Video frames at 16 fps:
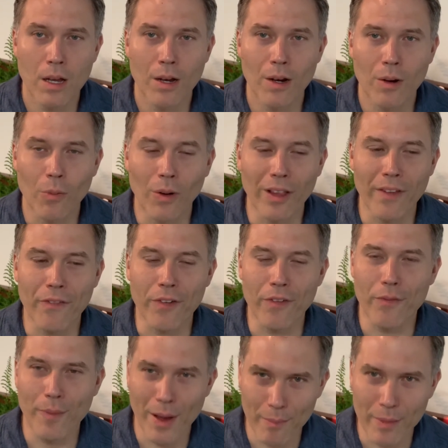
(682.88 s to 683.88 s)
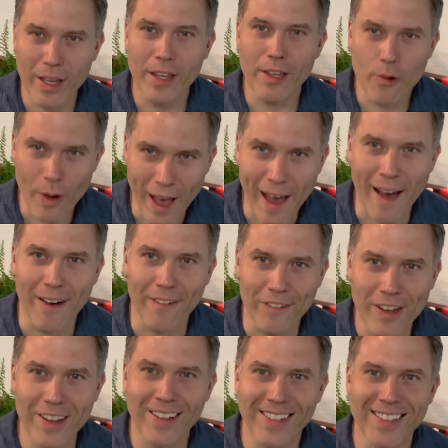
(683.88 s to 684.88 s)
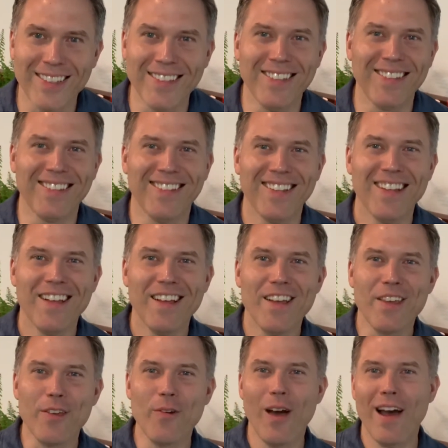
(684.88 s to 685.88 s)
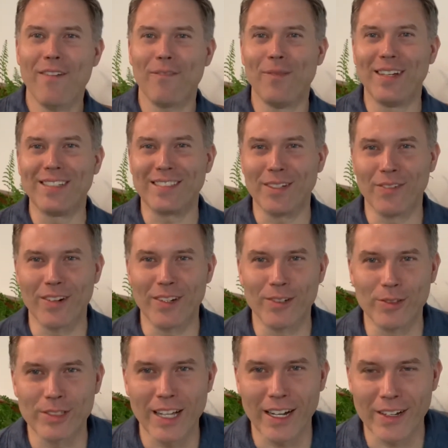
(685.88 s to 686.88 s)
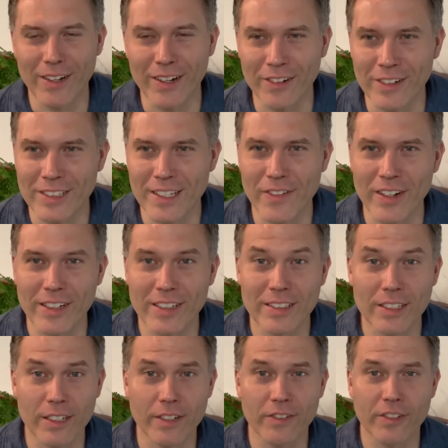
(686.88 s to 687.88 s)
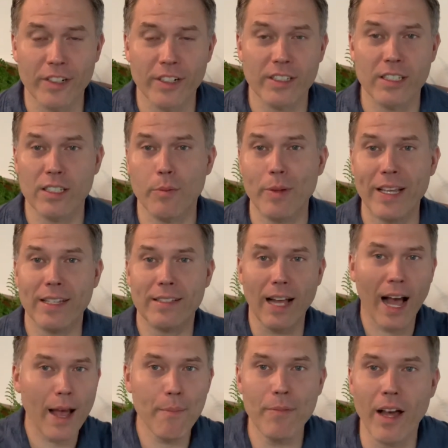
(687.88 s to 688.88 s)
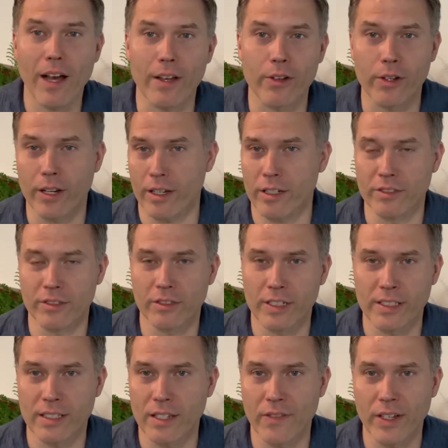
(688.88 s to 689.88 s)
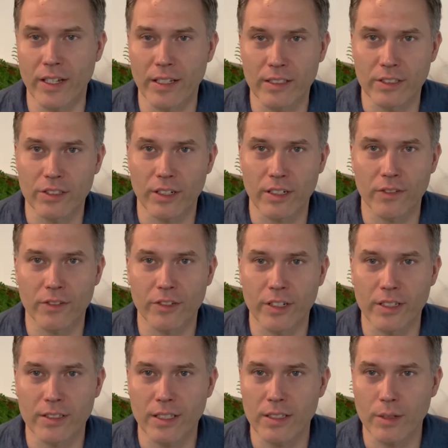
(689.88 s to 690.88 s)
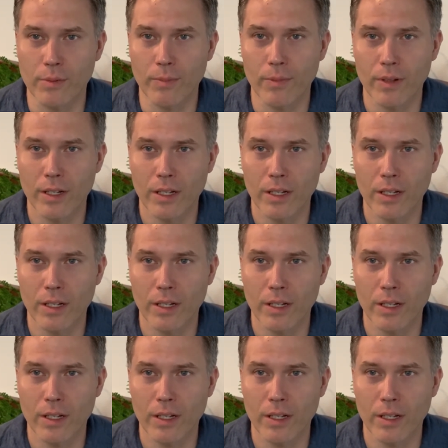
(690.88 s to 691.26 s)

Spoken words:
Well, if you've met me, you have. You have met someone who's not good at receiving constructive criticism, because I'm not good at receiving constructive criticism.